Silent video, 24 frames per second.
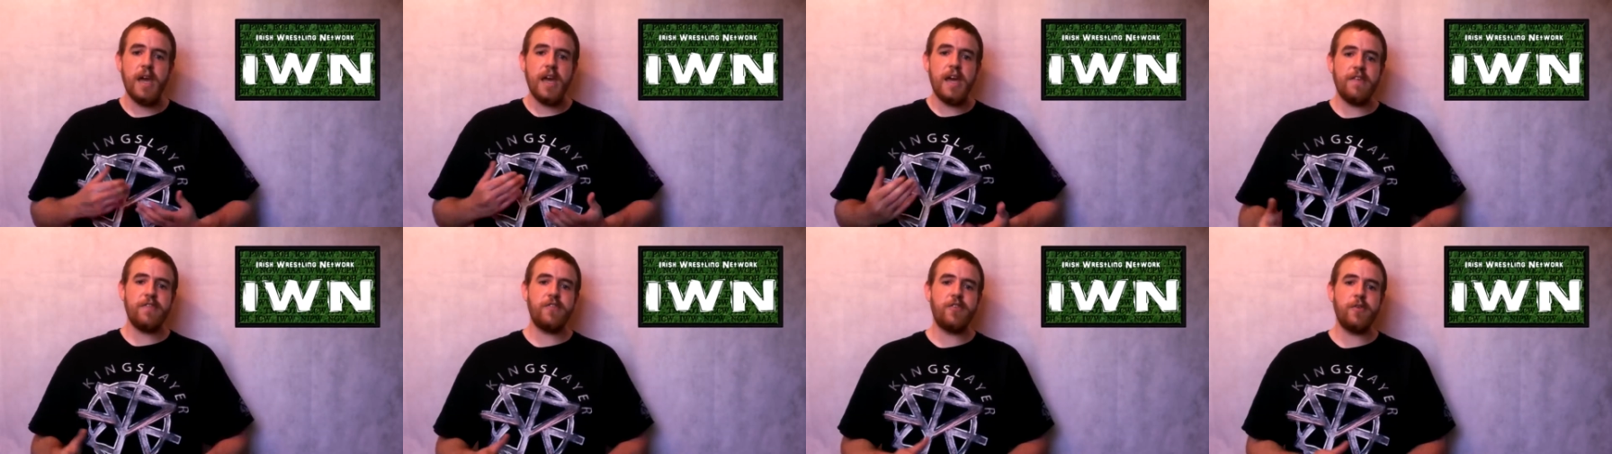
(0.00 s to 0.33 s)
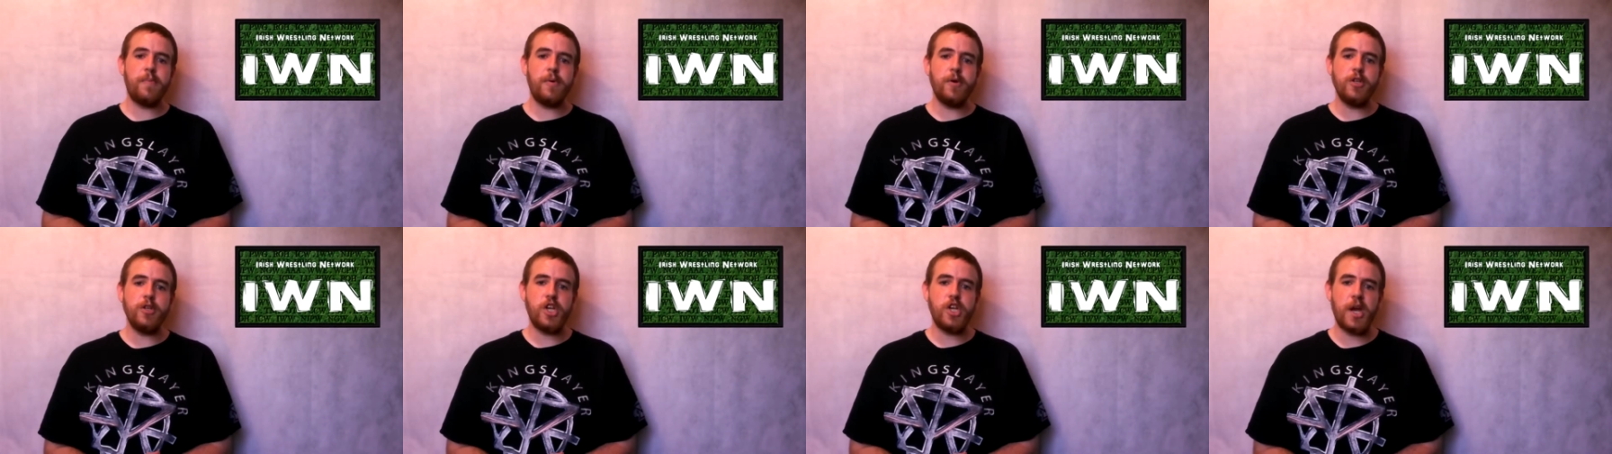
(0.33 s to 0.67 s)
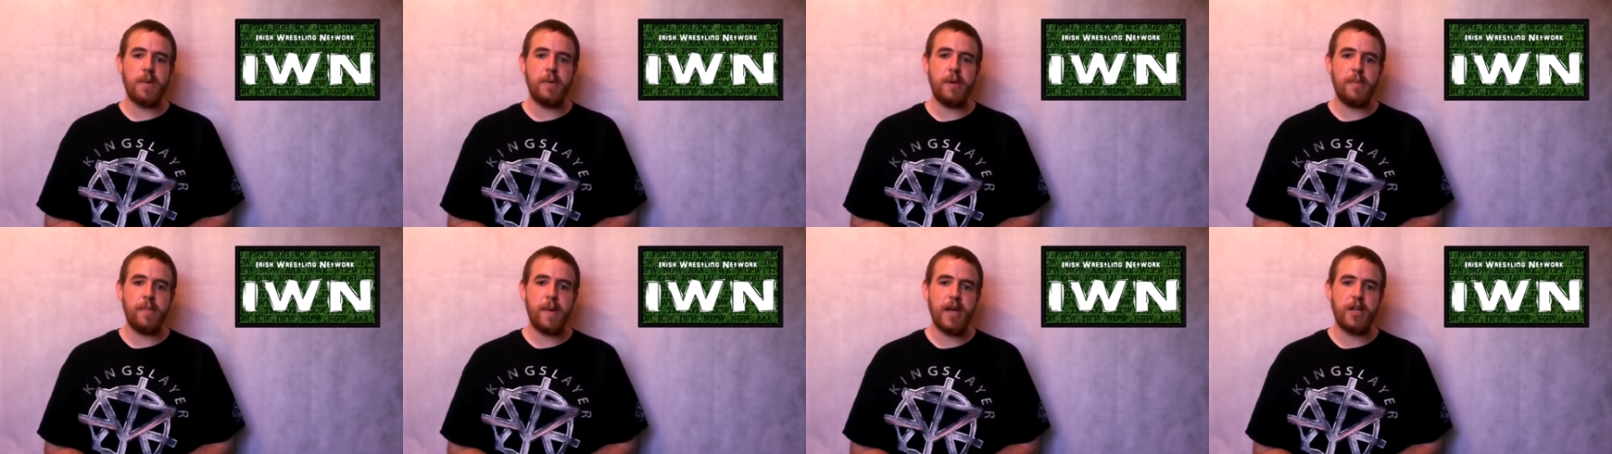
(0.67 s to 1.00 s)
If the
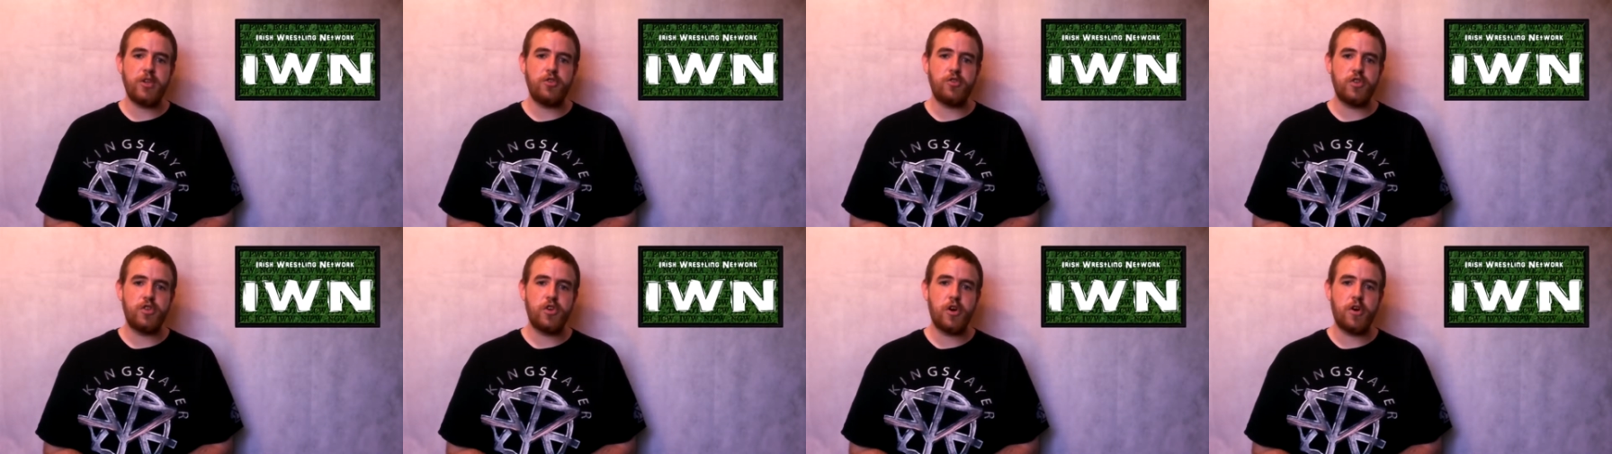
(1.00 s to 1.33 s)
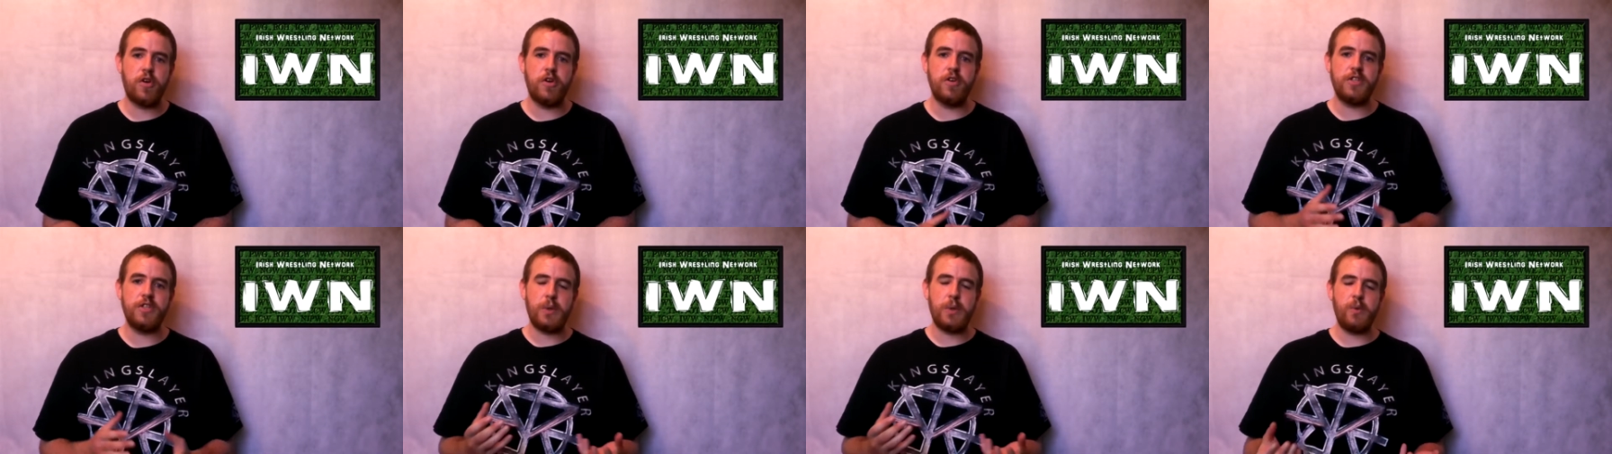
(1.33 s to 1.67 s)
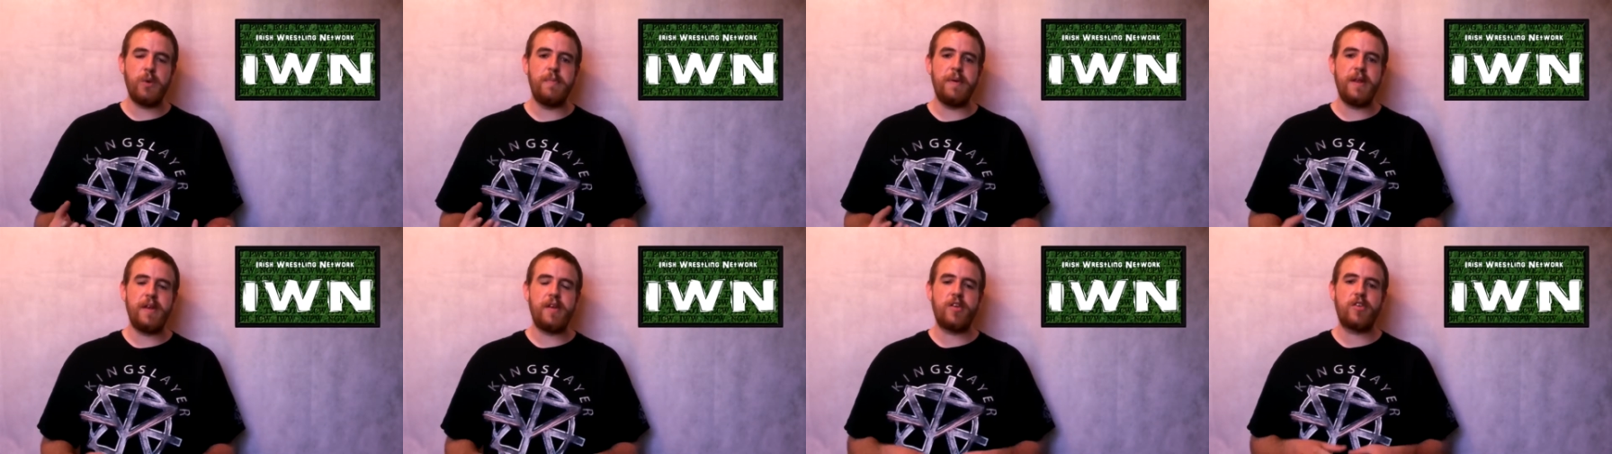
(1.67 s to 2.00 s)
Punjabi match returns, it
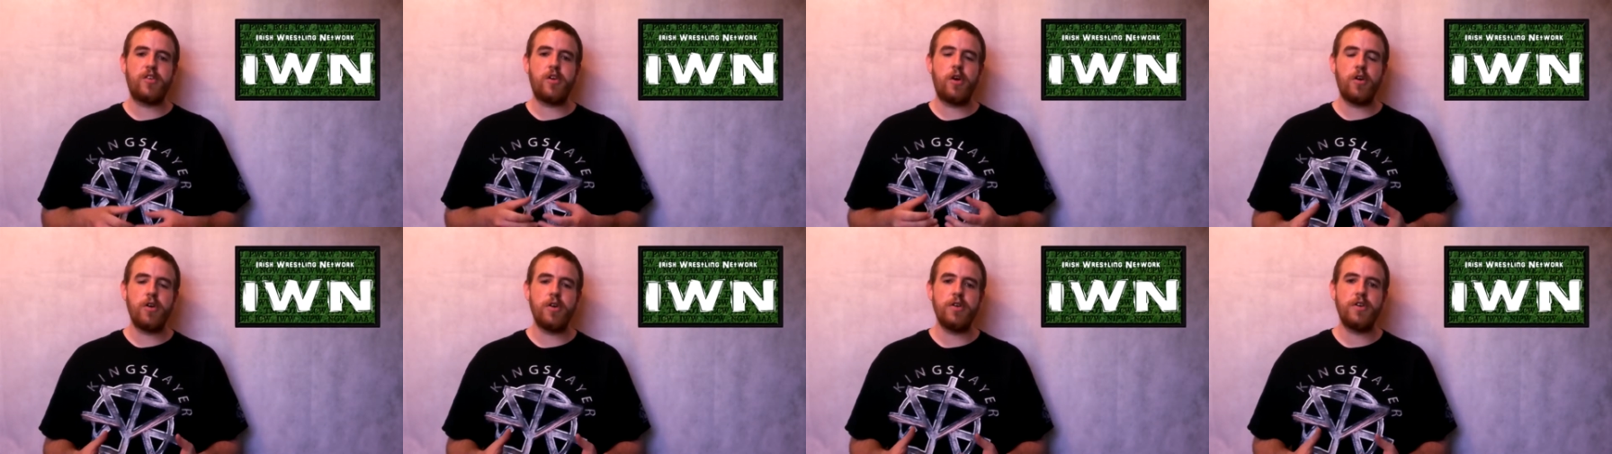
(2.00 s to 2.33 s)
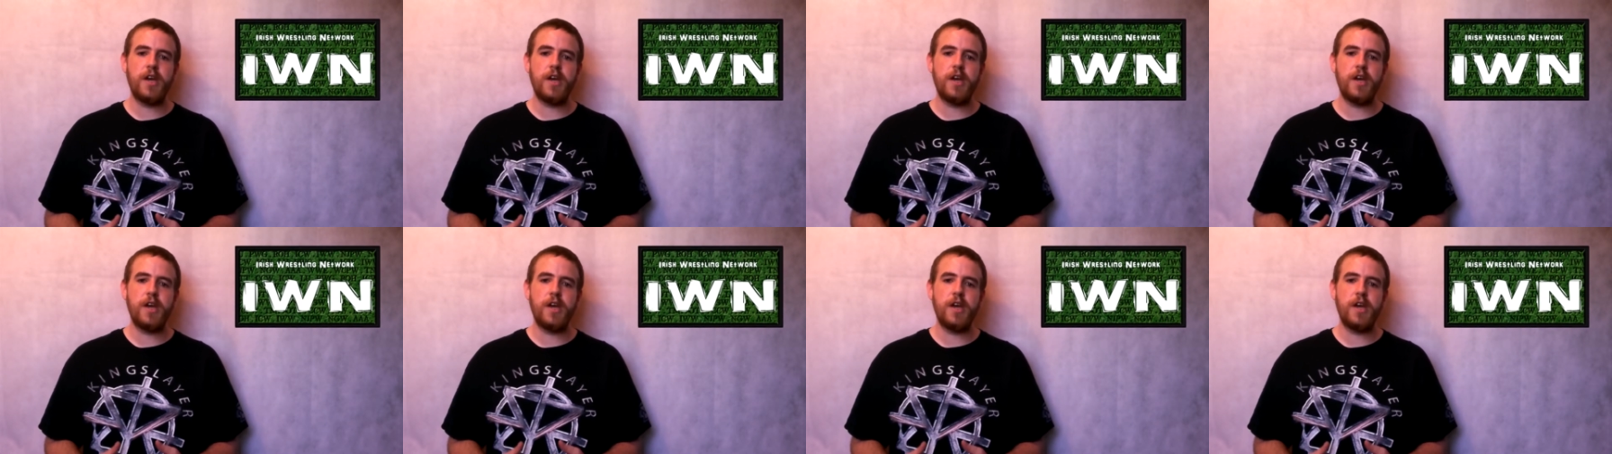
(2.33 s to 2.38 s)
will be the third